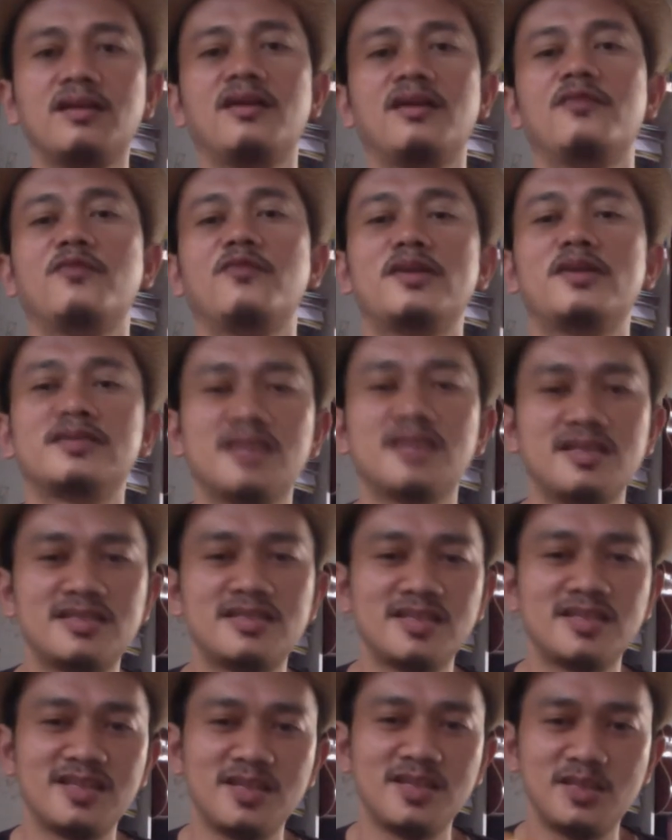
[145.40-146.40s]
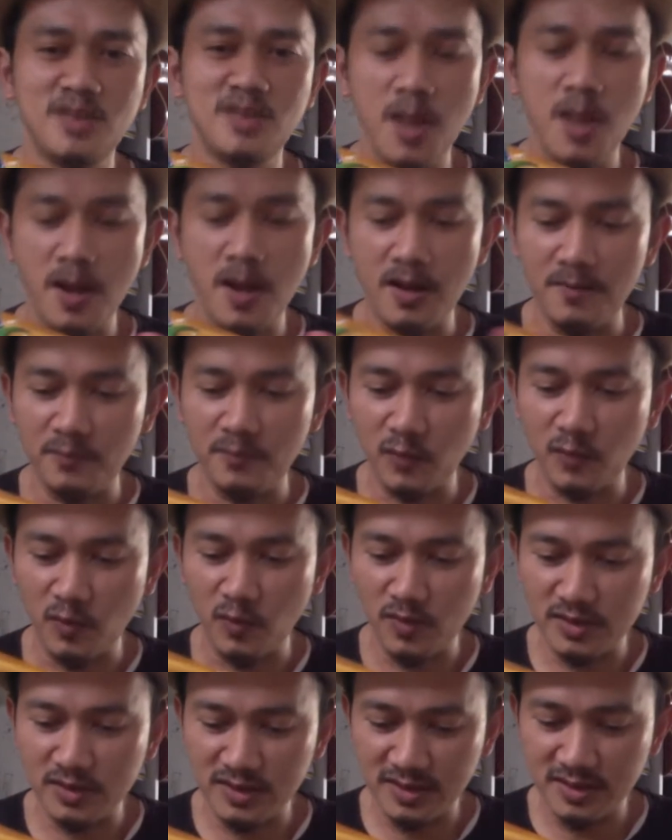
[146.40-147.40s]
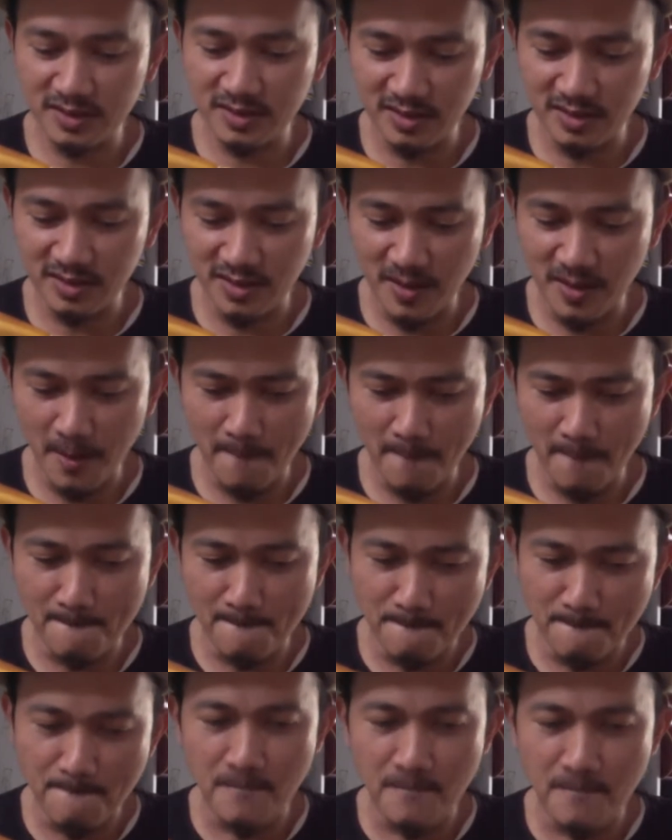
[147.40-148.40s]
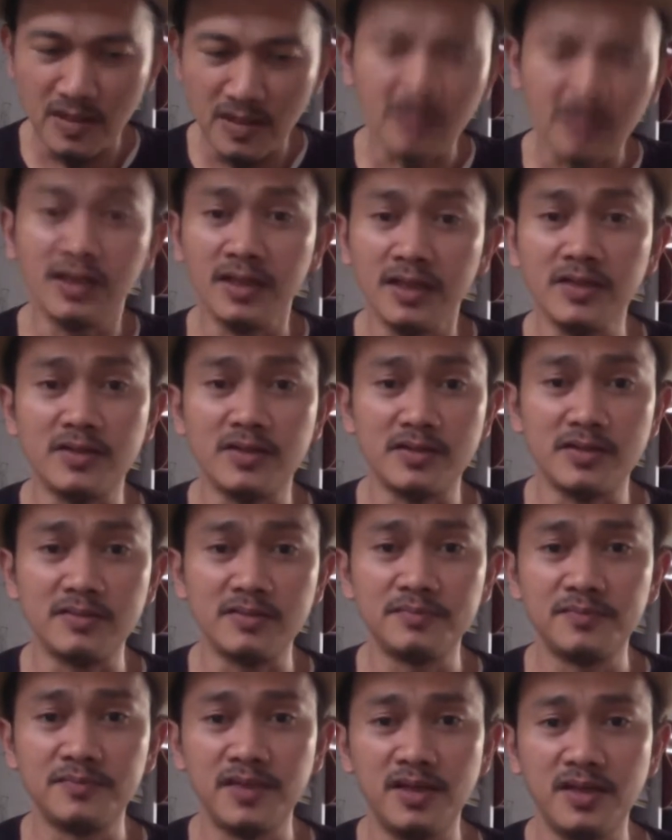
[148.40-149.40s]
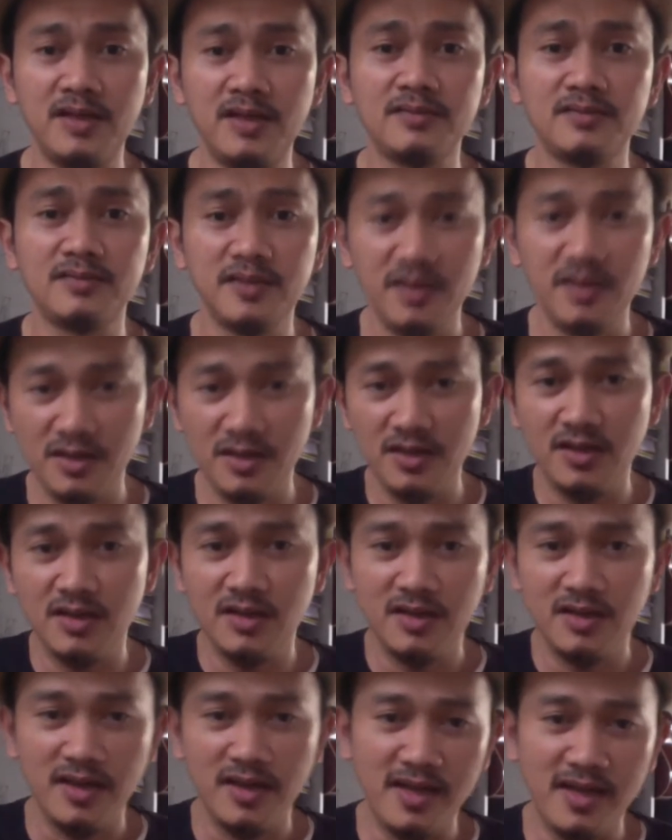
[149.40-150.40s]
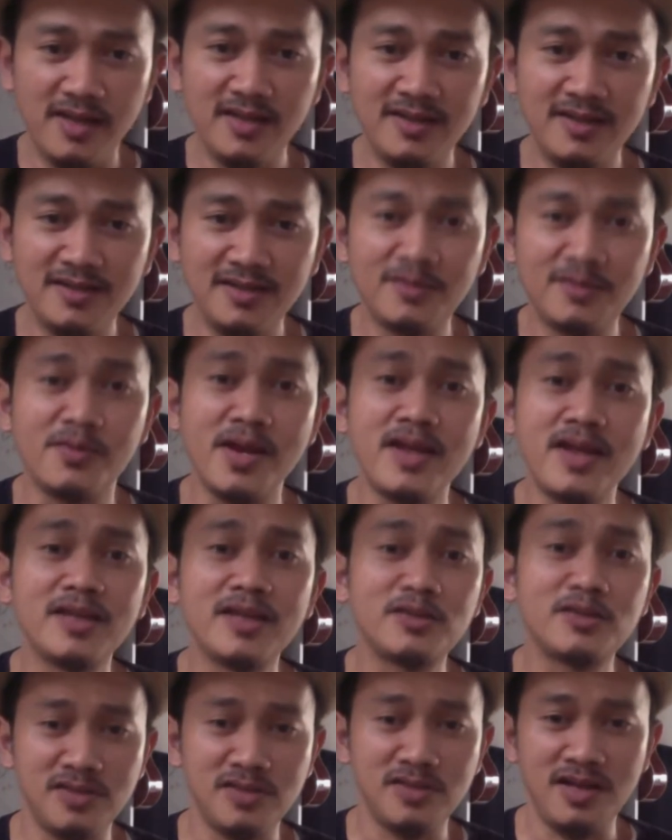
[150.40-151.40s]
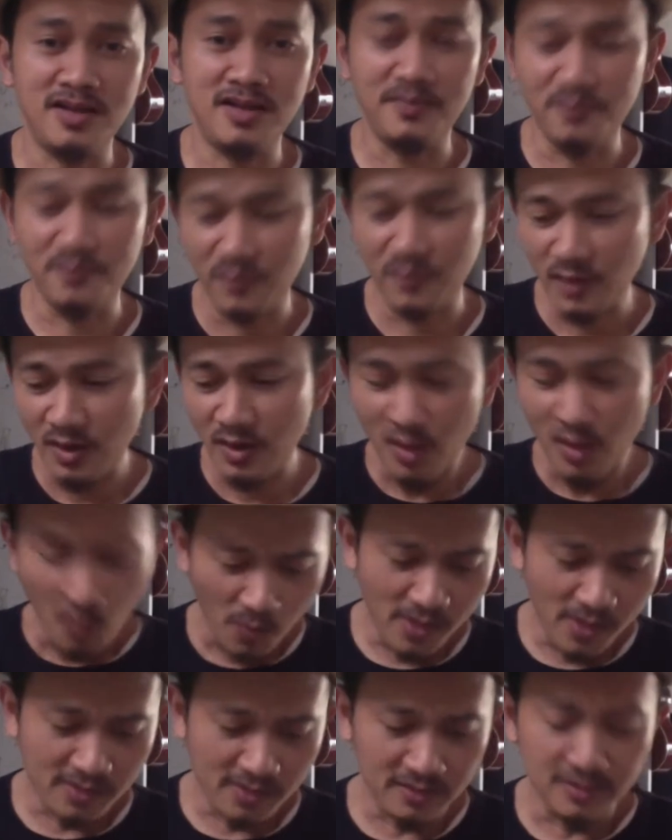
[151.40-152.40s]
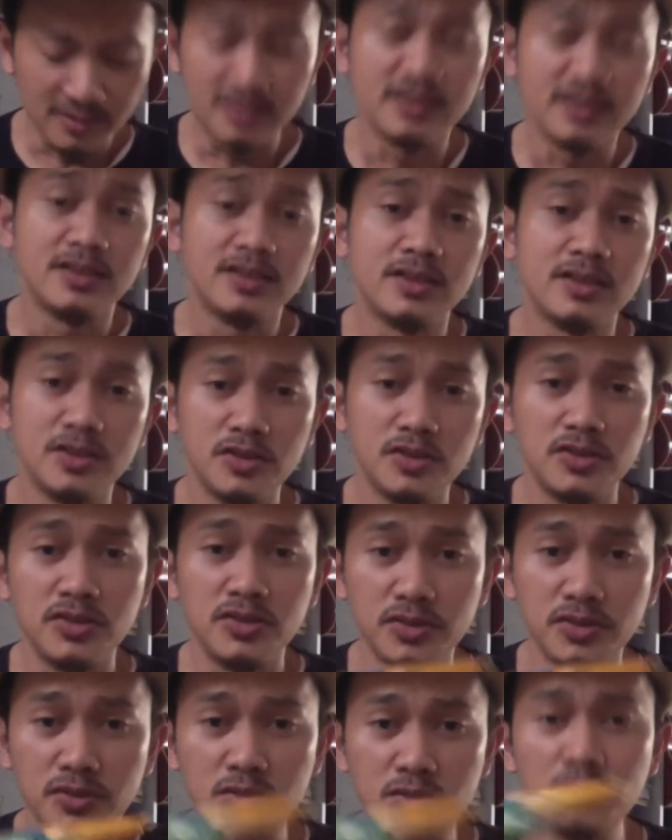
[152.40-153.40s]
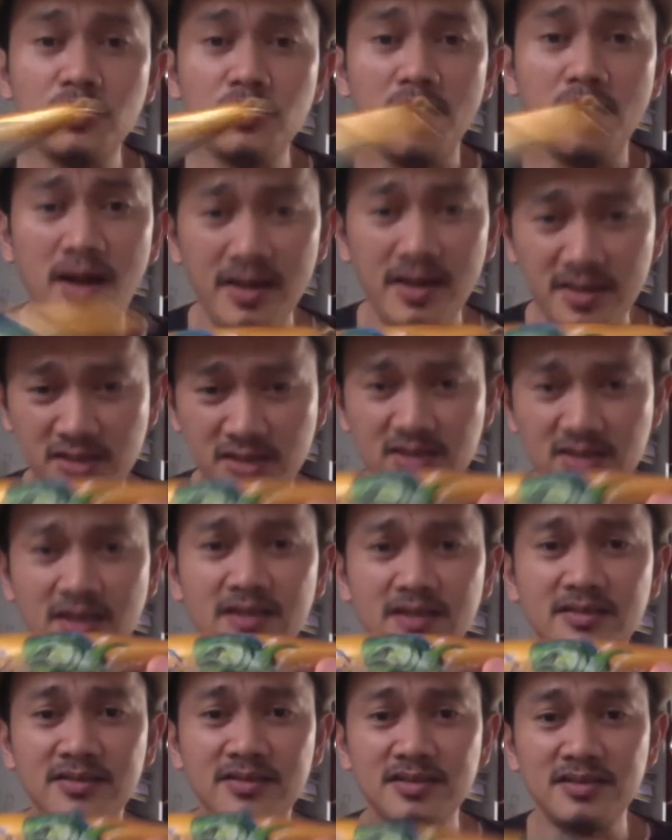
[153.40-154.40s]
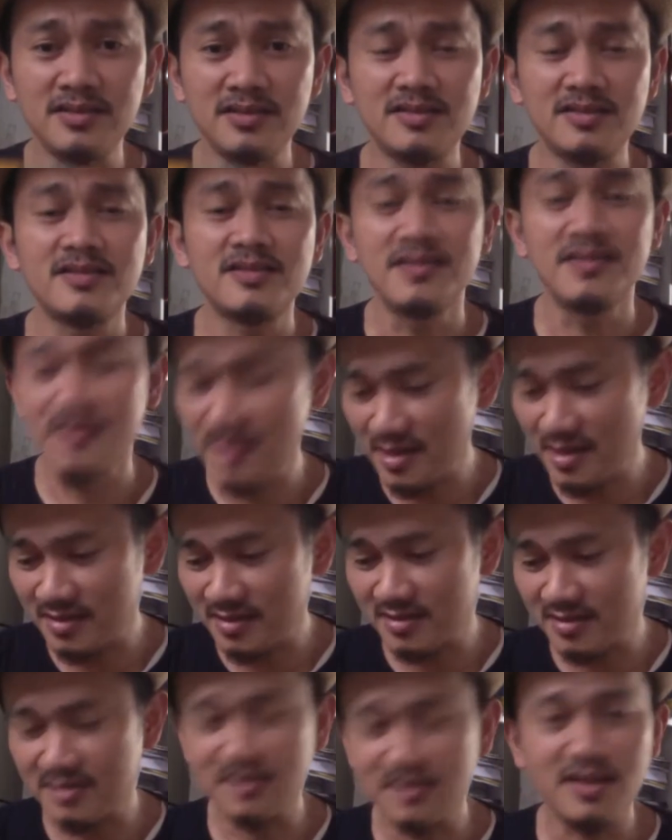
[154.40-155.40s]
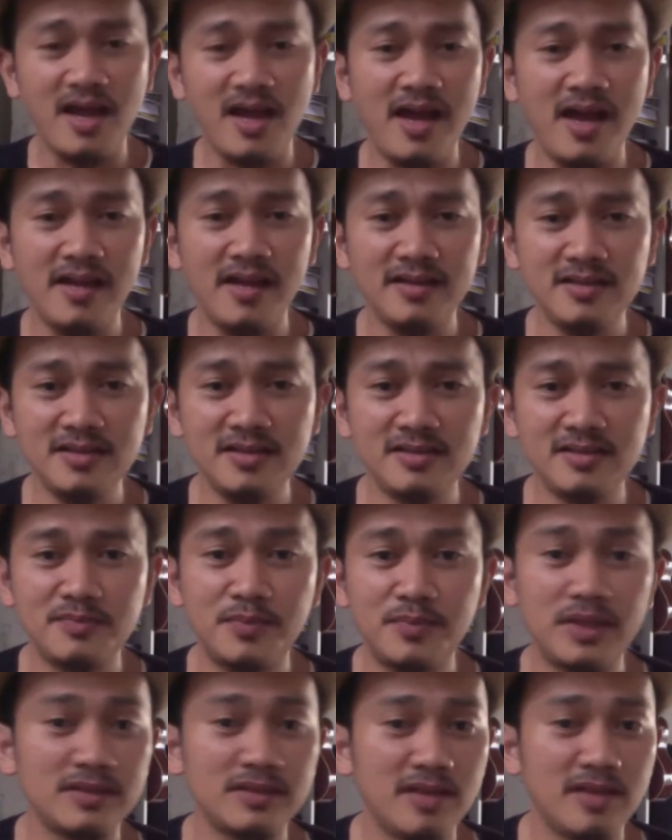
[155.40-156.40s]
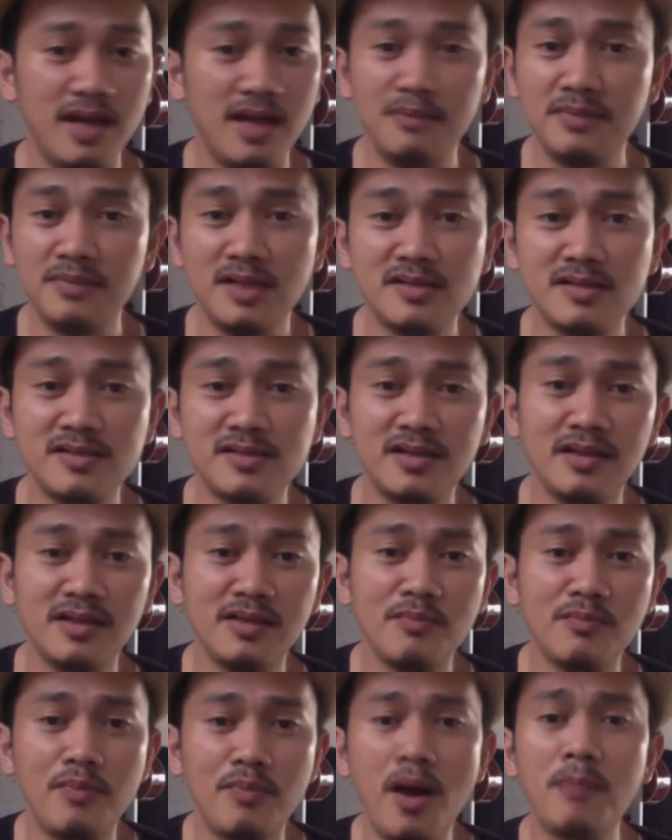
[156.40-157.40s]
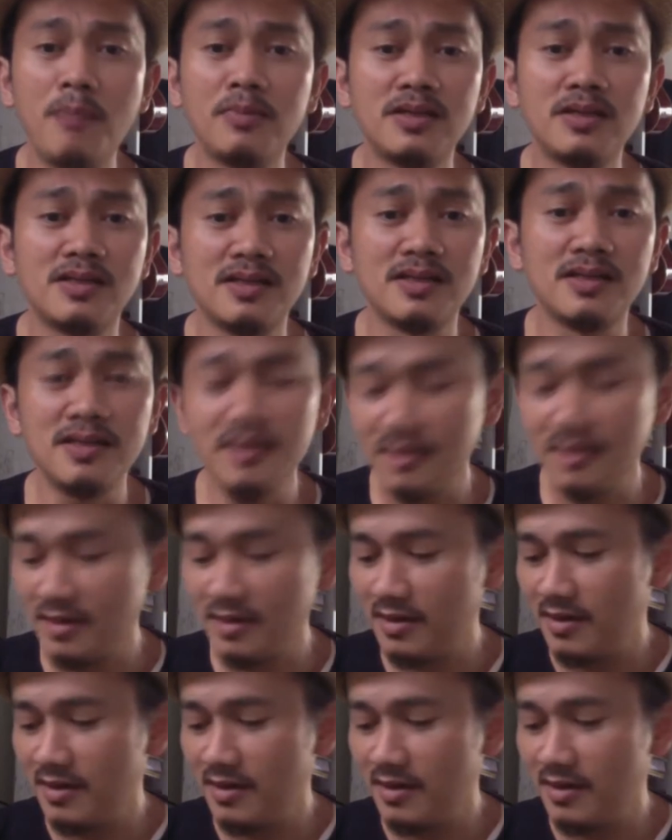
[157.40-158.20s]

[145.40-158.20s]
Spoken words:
Fantastic is was a clear, yeah, and ready to sell. Well, do I sell this? Yes, I did, but I'm not selling publicly.